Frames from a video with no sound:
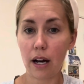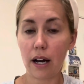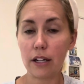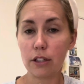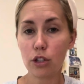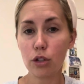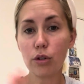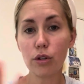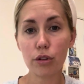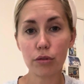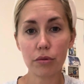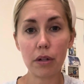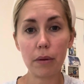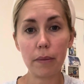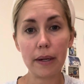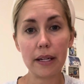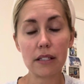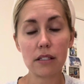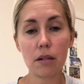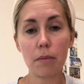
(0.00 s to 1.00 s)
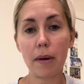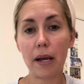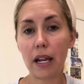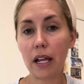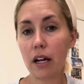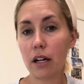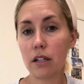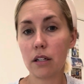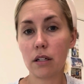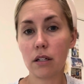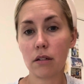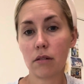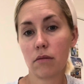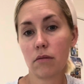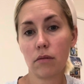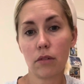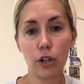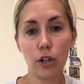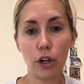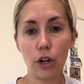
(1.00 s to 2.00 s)
2 to 3 weeks, depending on,
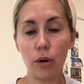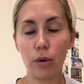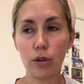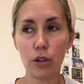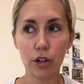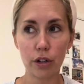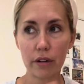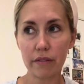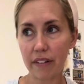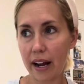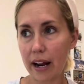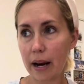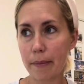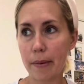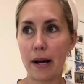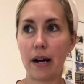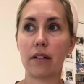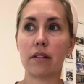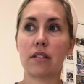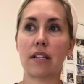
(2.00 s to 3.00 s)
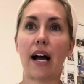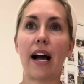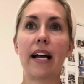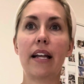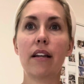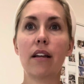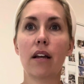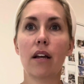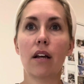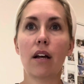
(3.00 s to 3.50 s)
your environment outside.